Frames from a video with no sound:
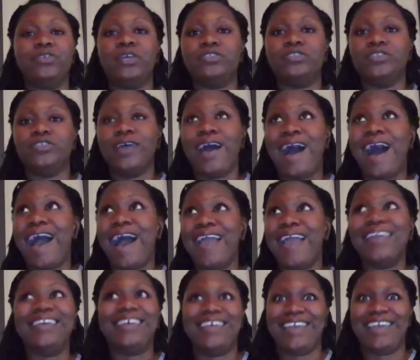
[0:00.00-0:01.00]

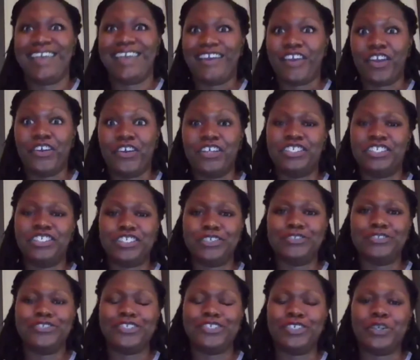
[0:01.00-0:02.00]
highly encourage you
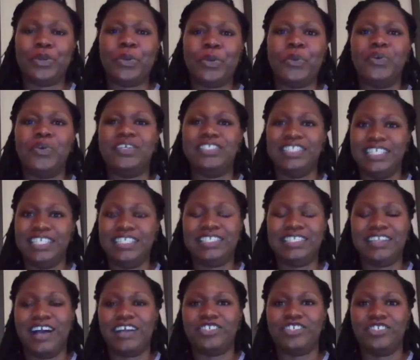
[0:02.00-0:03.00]
to
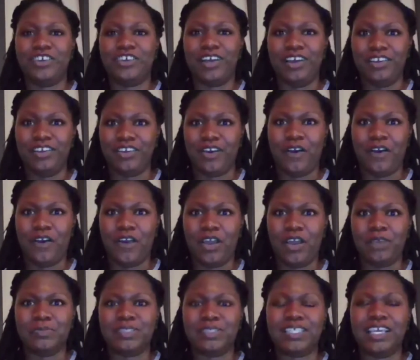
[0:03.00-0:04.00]
detox your
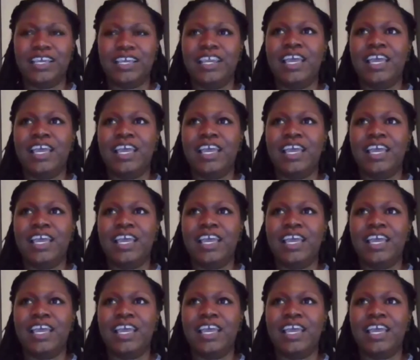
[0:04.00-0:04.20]
underarms and